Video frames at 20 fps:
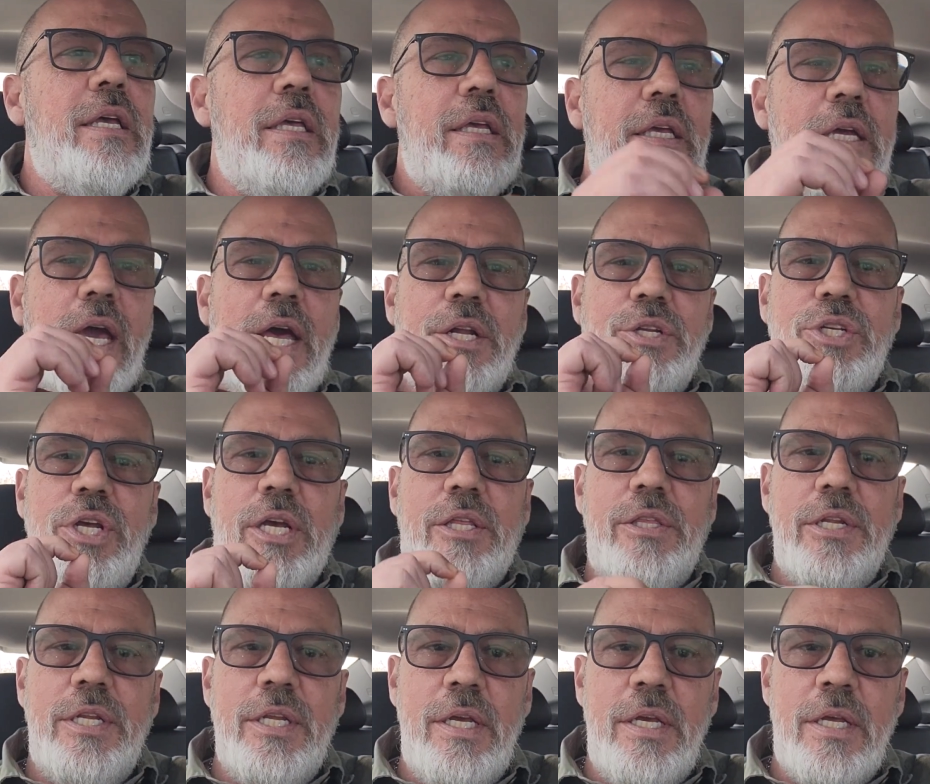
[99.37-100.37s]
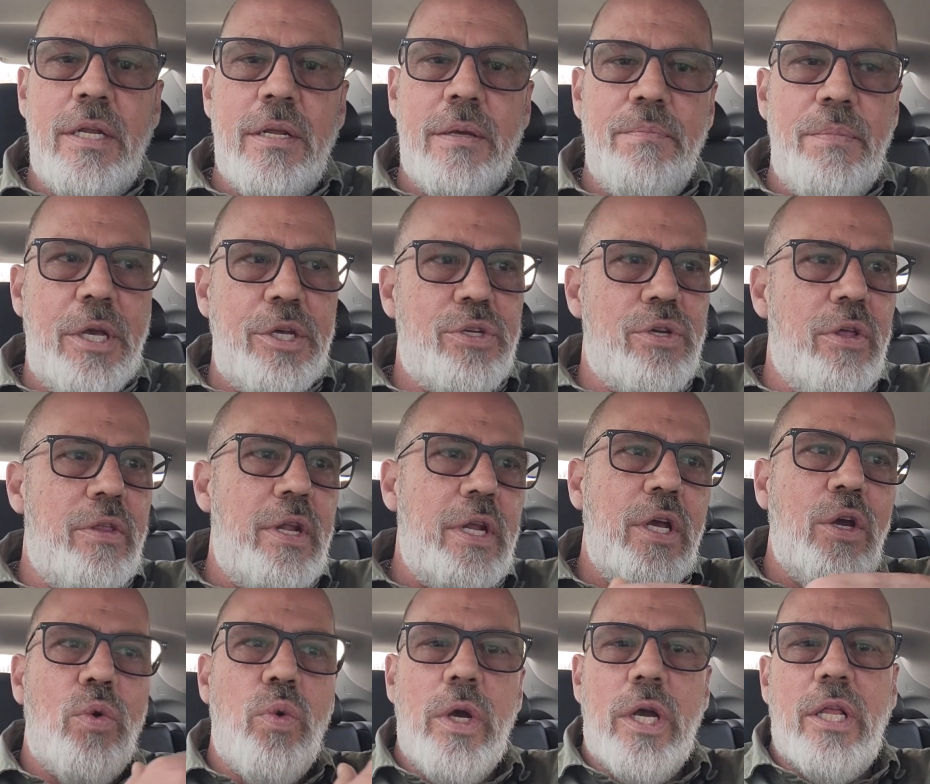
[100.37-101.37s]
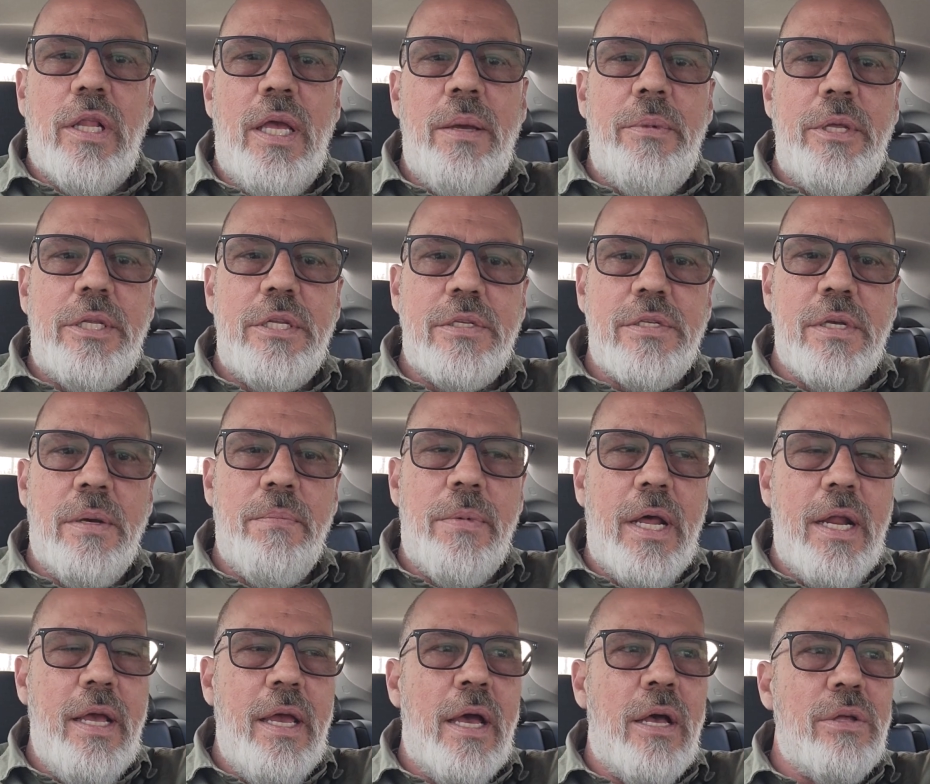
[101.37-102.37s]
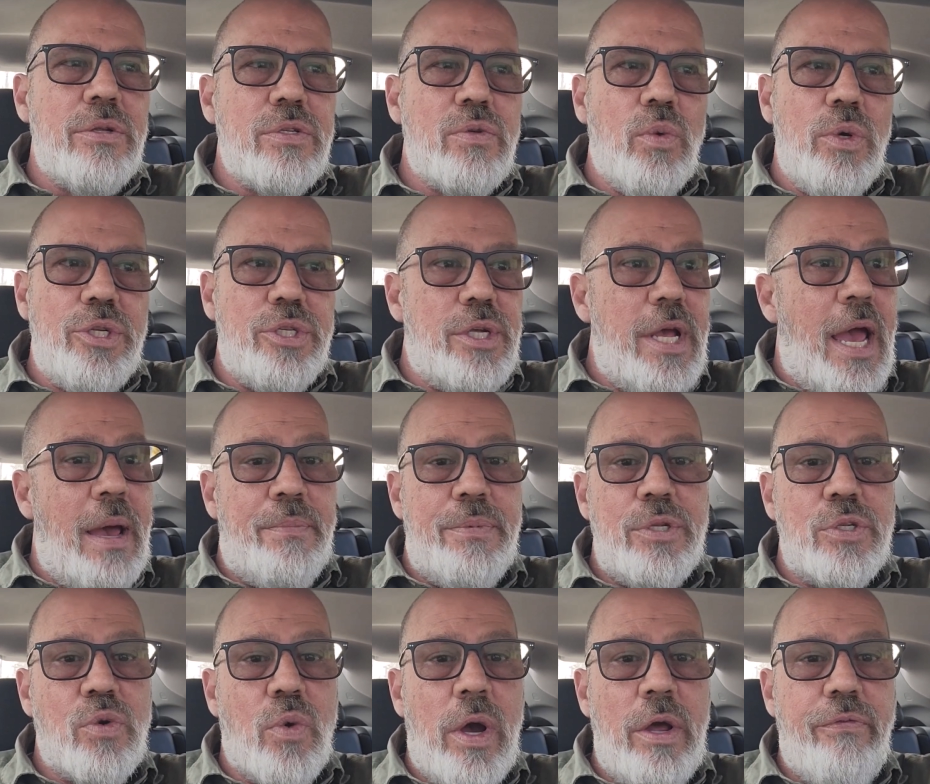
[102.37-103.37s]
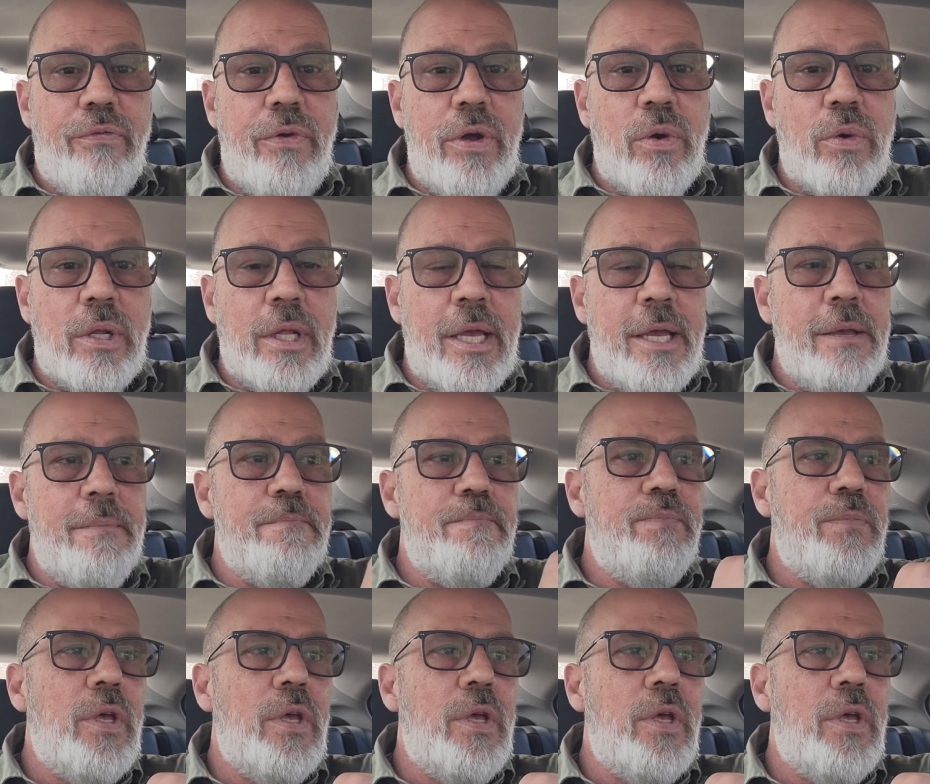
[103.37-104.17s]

you got to check the deed make sure they didn't quit claim it to somebody else which happens quite frequently